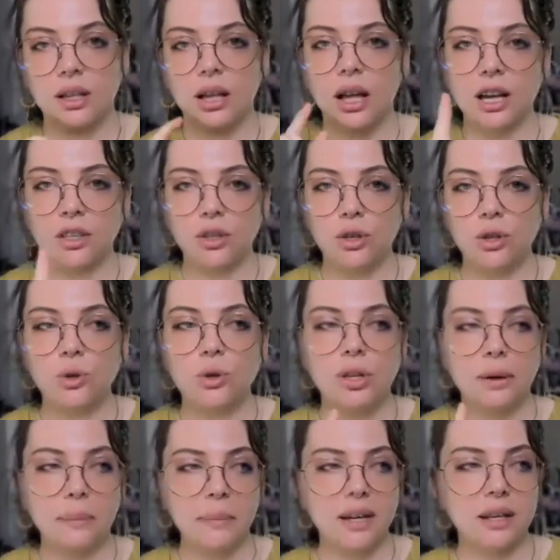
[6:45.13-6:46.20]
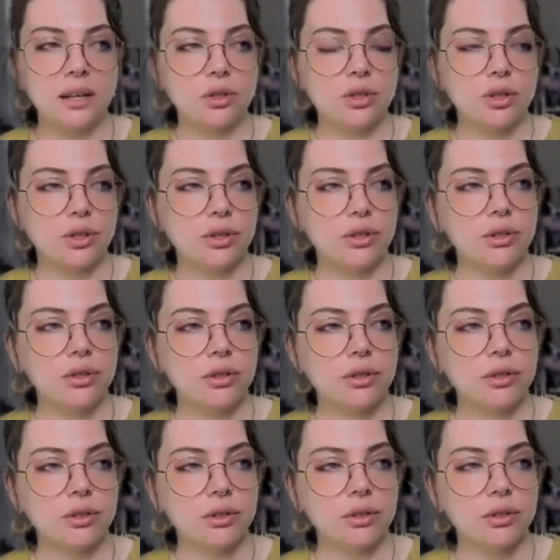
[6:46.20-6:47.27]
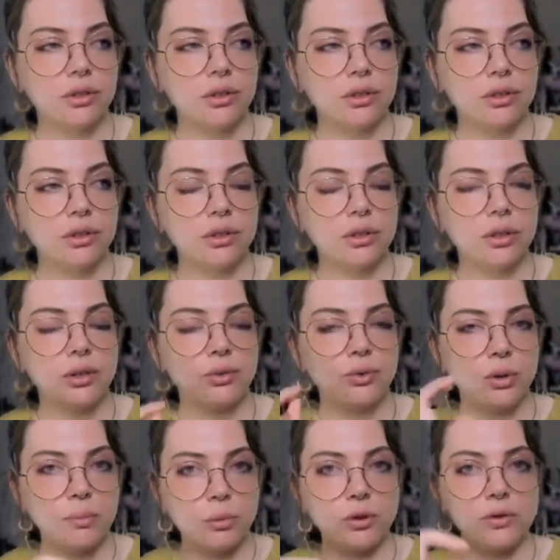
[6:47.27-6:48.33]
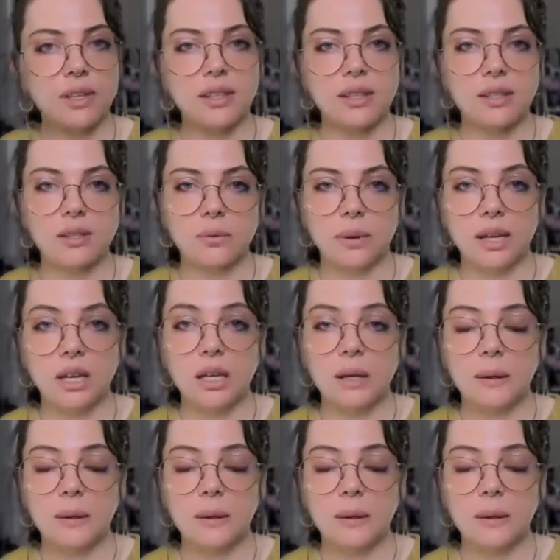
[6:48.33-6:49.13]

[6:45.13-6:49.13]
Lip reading: are you committing to removing this week?